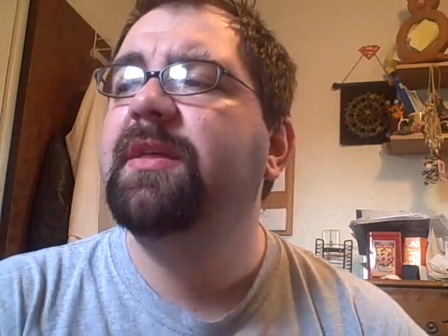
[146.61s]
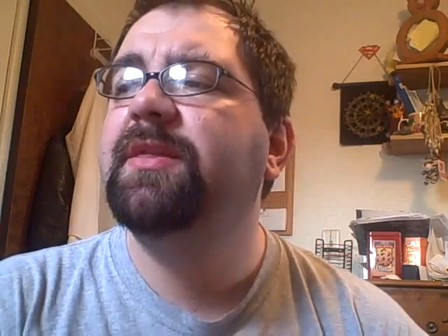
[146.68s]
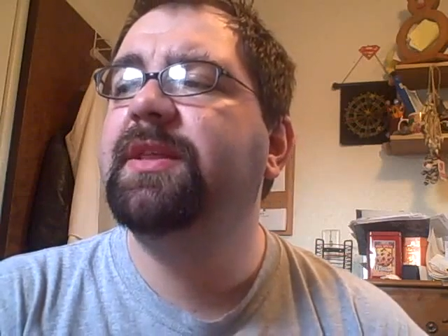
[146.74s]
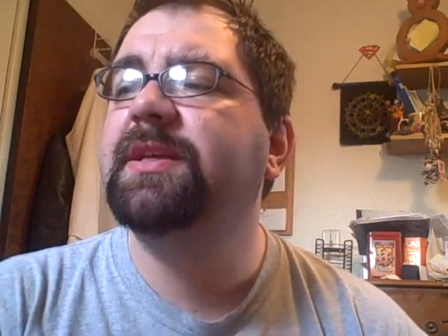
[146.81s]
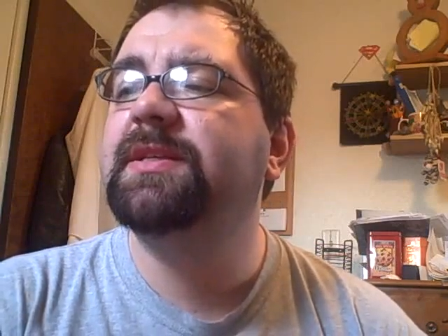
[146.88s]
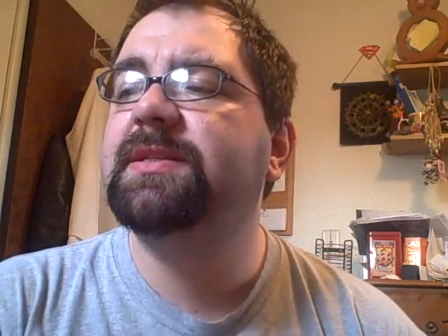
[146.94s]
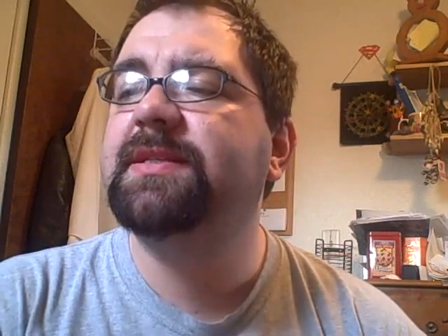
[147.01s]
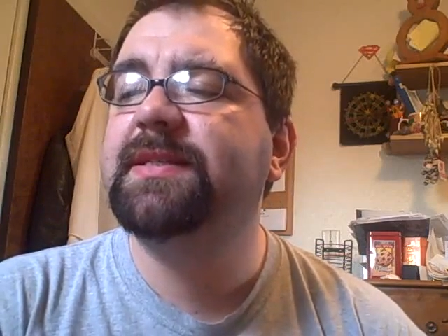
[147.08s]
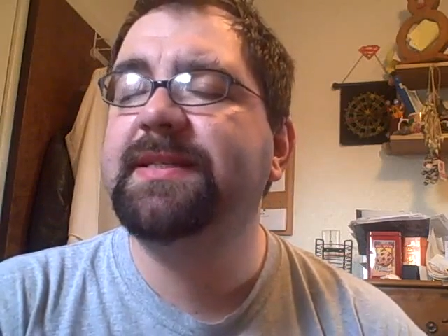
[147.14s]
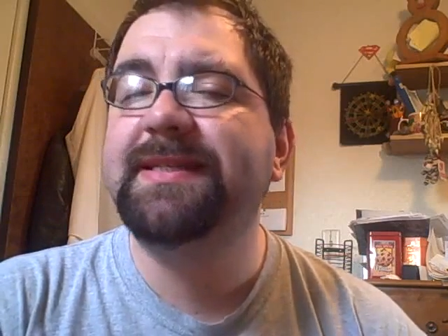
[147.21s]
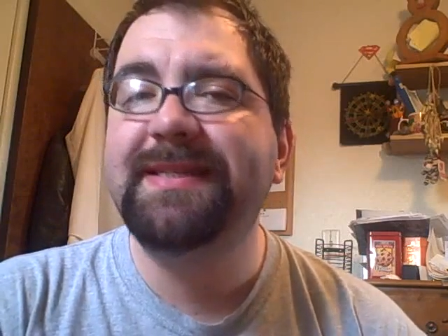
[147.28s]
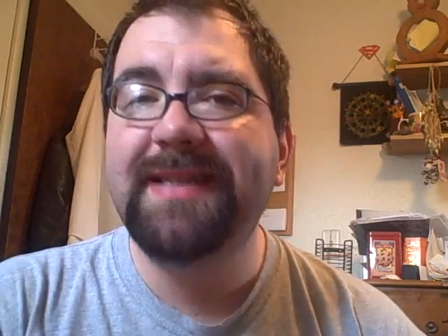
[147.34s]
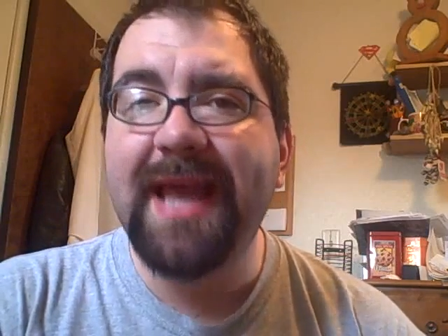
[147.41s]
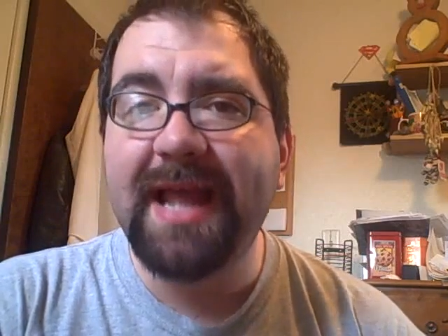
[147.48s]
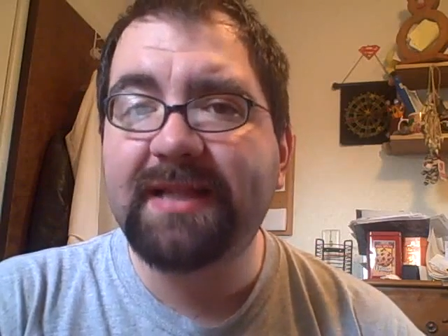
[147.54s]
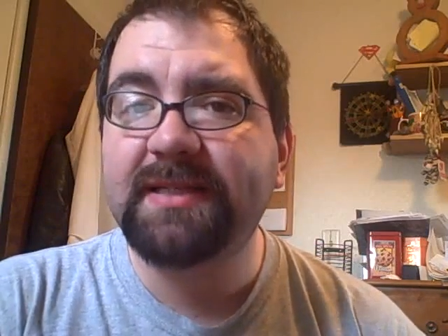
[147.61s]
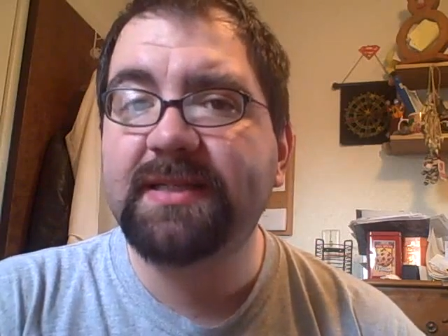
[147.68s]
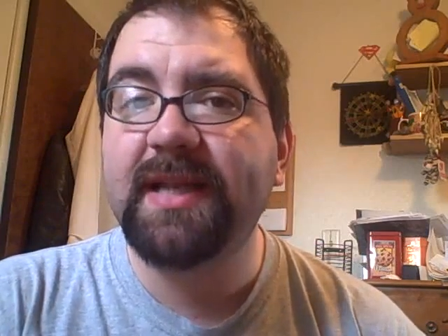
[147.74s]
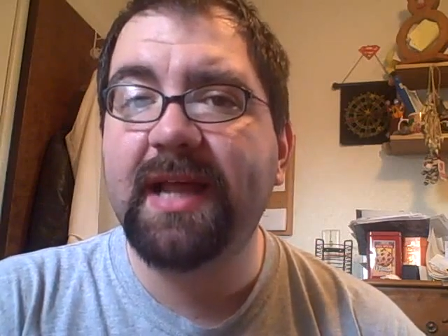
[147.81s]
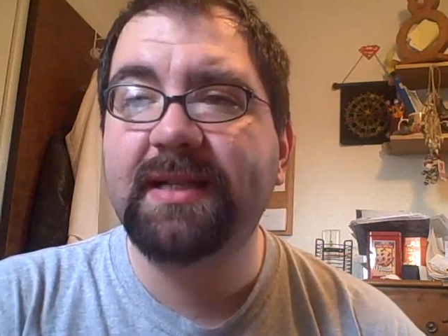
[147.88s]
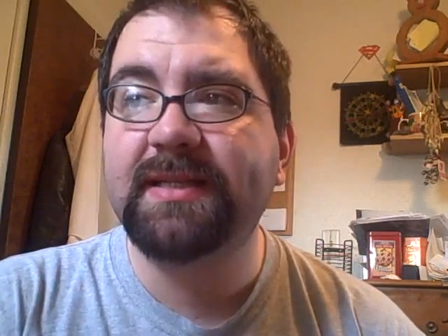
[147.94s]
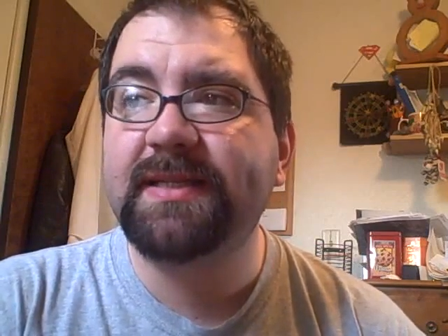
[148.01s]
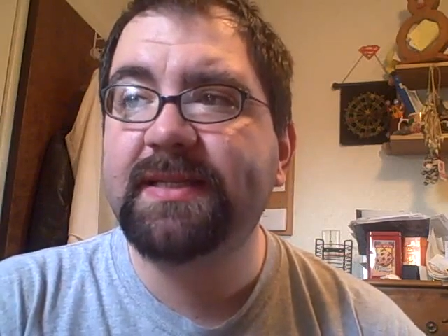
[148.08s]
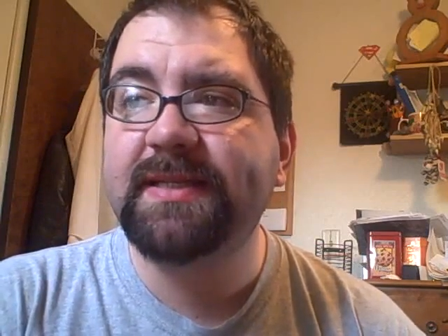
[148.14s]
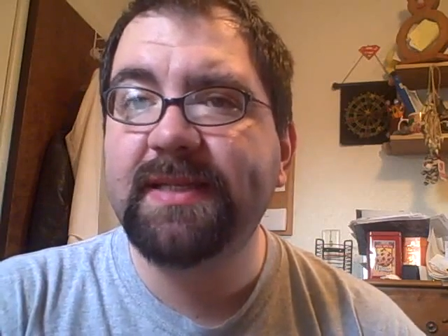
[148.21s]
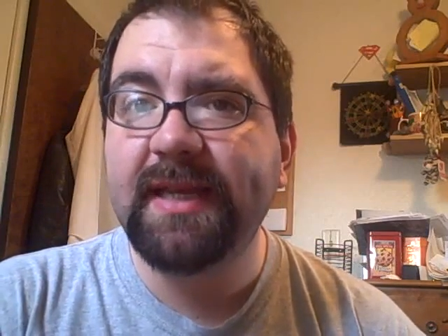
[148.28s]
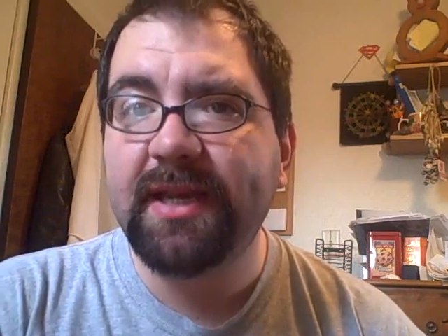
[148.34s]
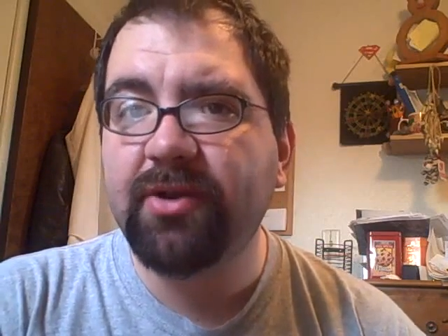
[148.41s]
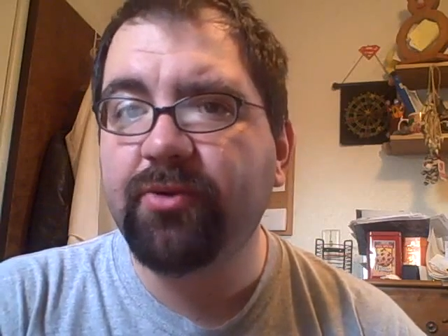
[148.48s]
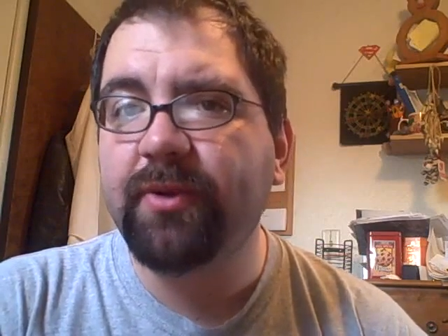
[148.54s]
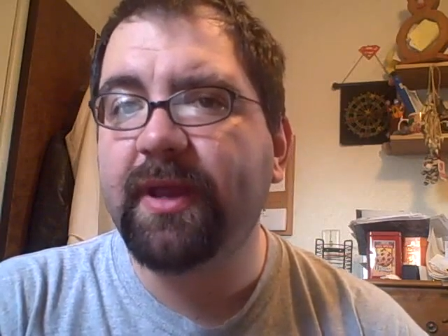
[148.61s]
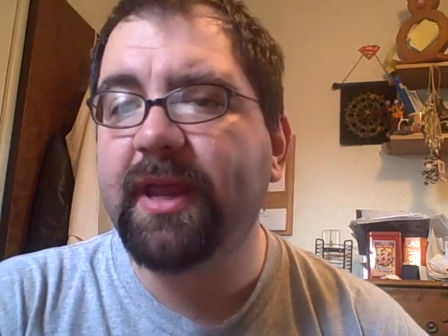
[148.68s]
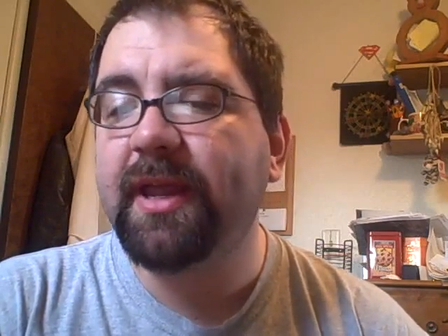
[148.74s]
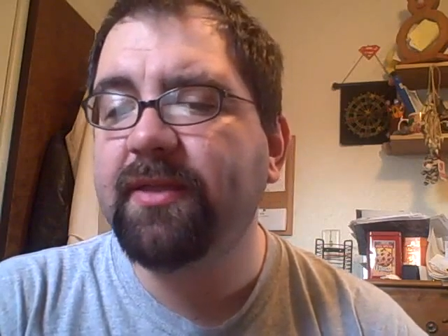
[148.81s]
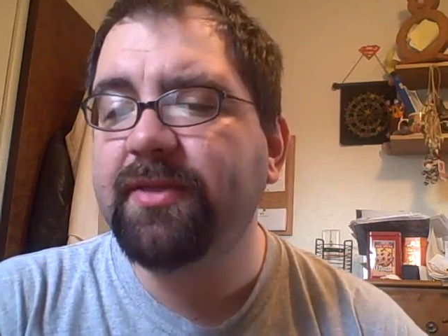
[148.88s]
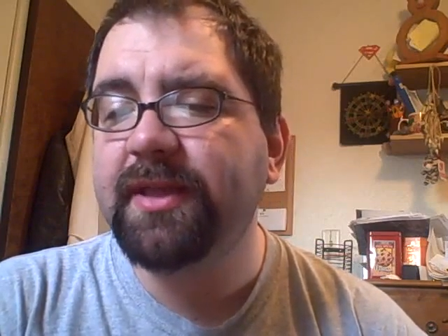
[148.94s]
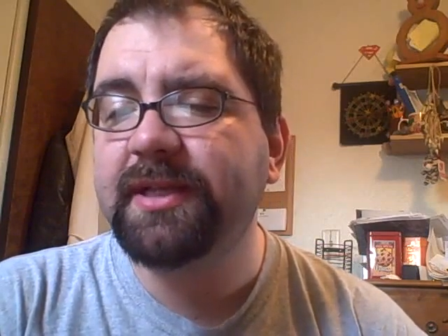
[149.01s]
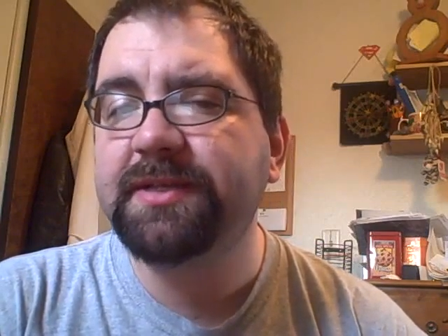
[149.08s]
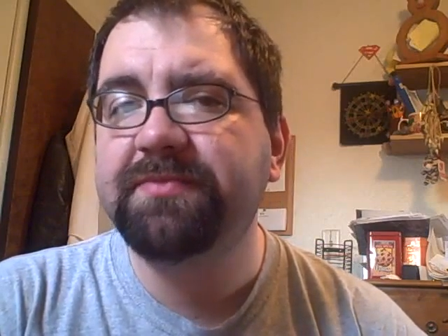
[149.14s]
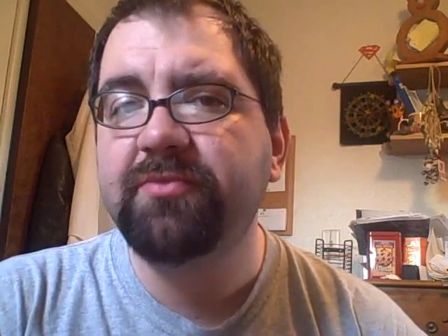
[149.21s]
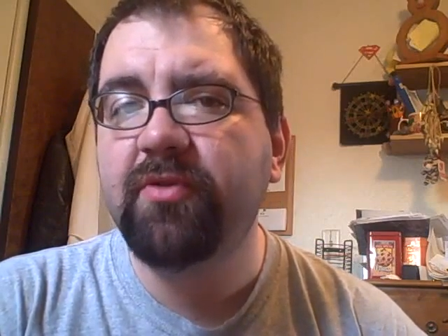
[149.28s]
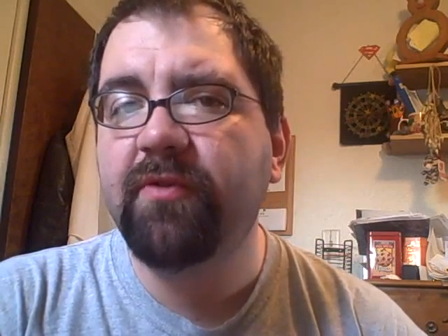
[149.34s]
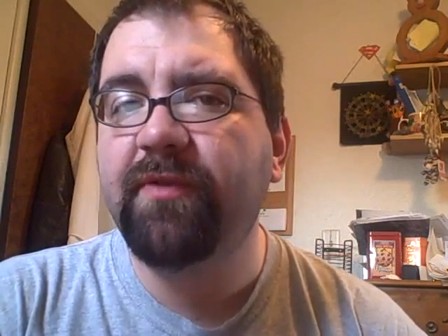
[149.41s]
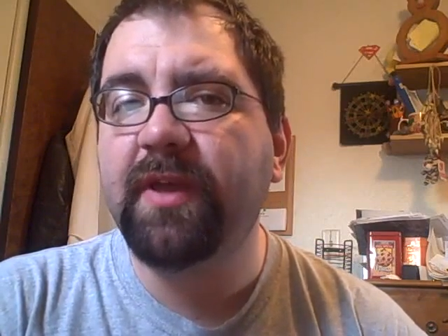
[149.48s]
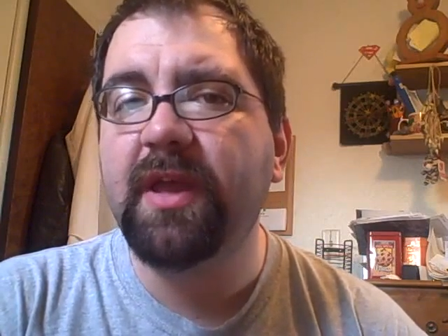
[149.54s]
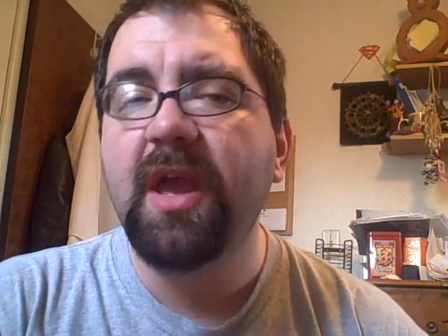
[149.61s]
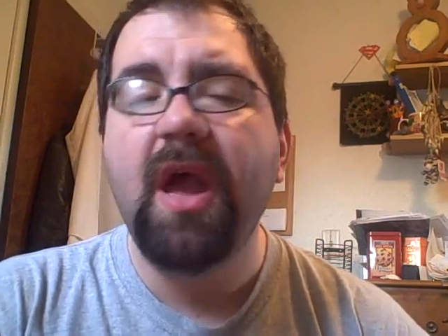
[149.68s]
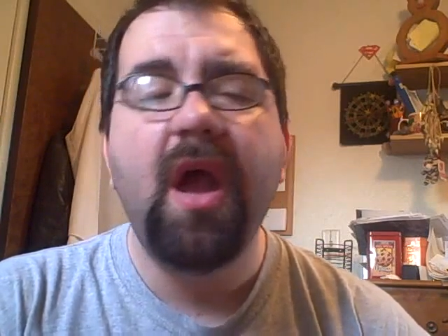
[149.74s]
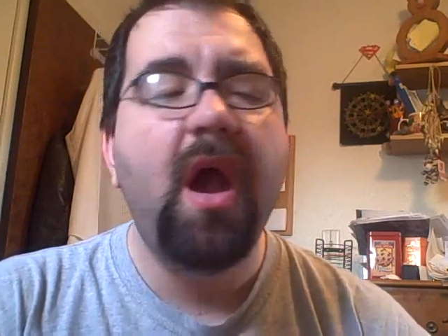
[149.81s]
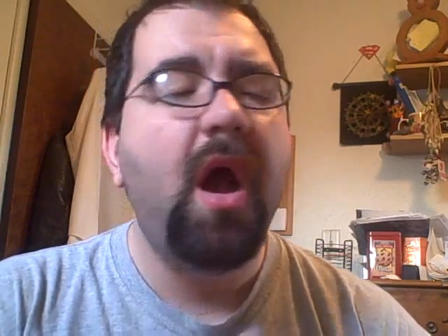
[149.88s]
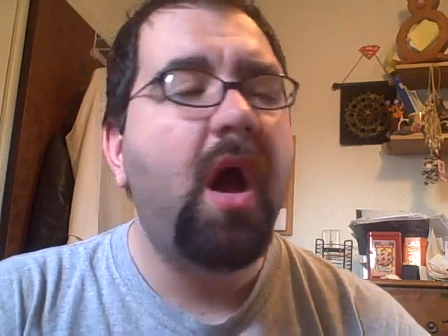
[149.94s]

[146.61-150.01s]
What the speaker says: The sets and scenery in this movie